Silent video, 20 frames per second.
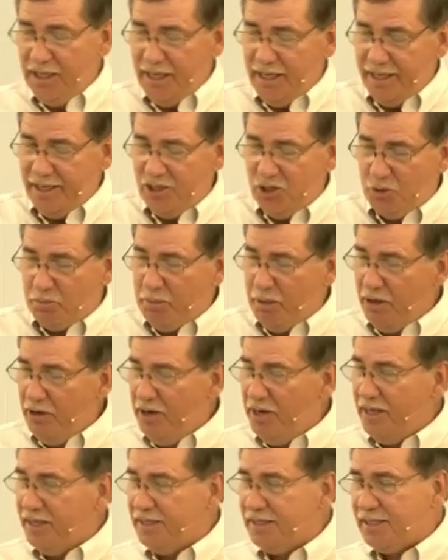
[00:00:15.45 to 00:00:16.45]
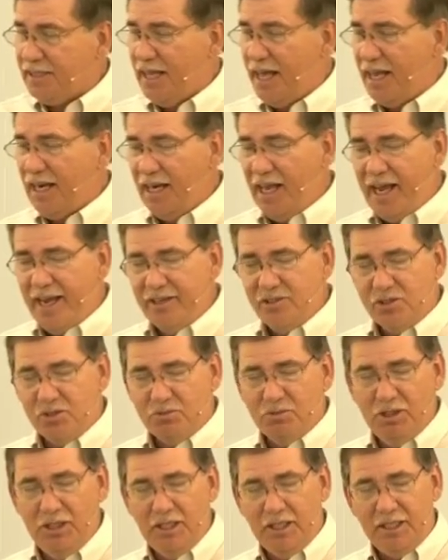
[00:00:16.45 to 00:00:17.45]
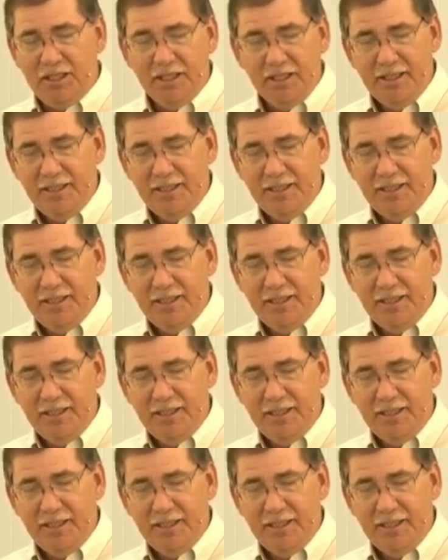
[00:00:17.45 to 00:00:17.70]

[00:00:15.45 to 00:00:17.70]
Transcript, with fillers: experience that last week